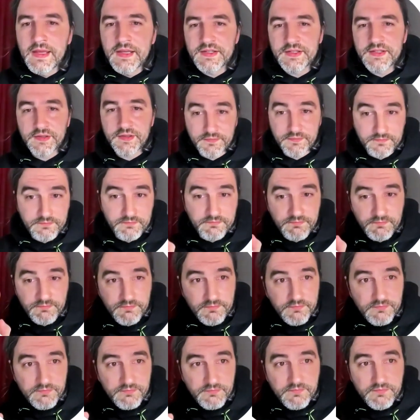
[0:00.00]
So
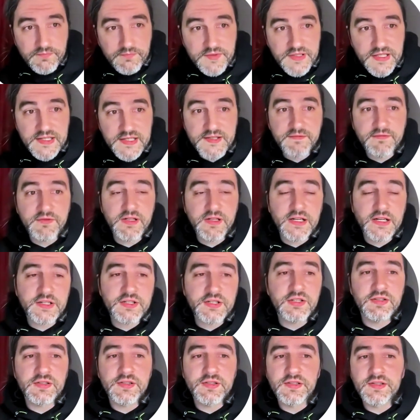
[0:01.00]
test for
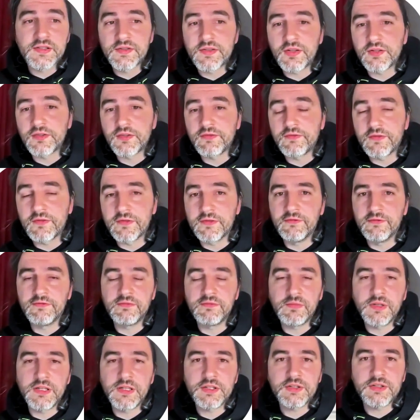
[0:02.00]
actions, not for
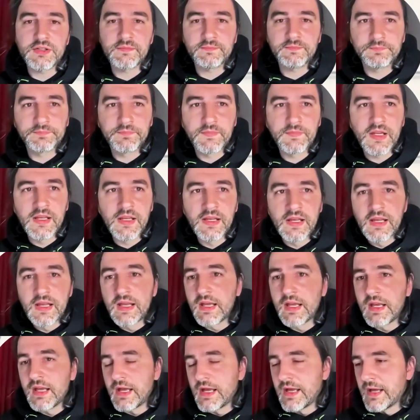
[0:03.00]
information.
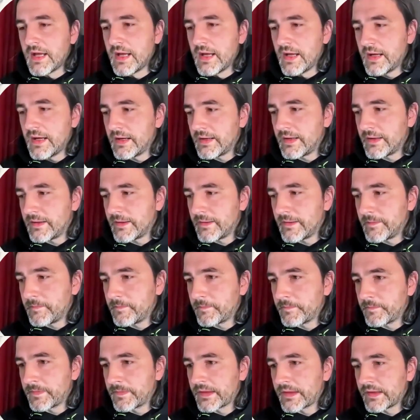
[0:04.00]

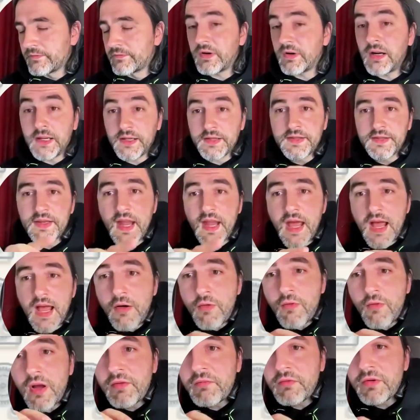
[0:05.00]
Right,
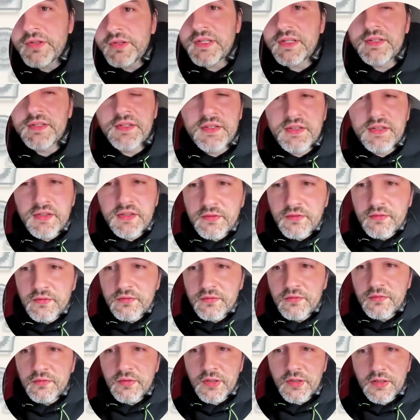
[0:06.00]
now I wanted
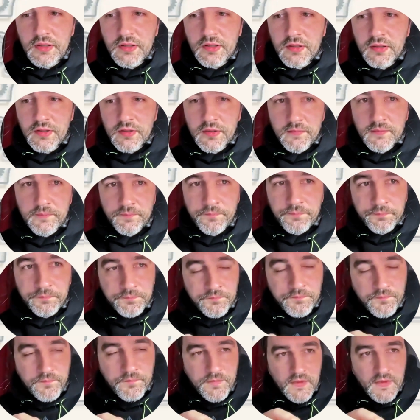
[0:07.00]
to
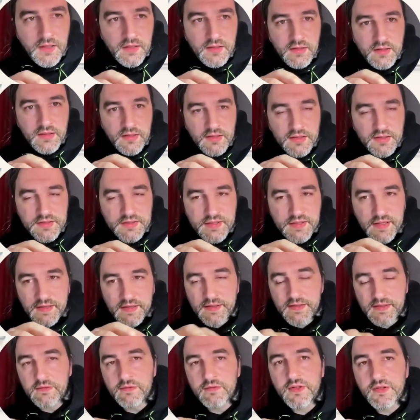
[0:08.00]

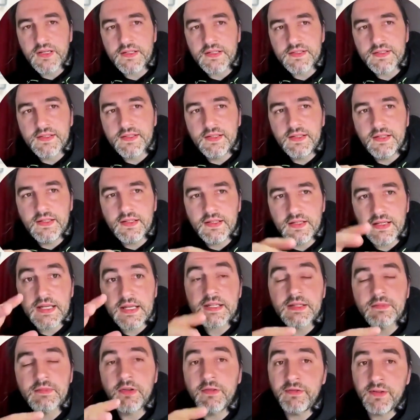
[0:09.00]
take a look at the
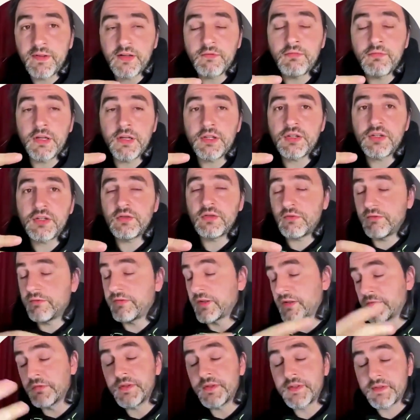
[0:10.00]
anatomy of a
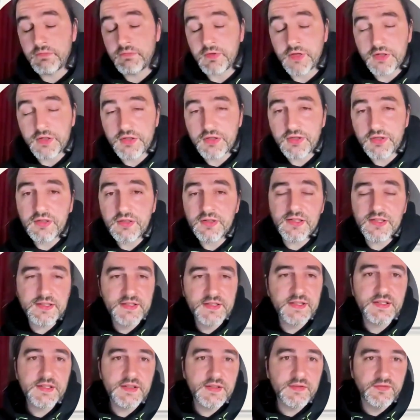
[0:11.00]
quiz question. It
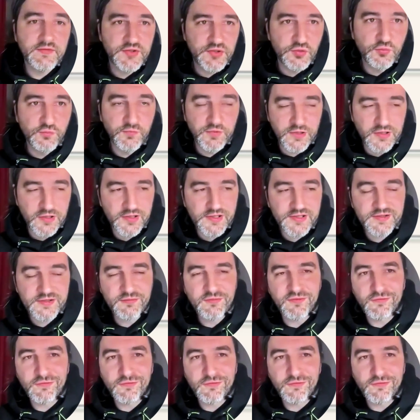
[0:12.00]
consists of 2 parts.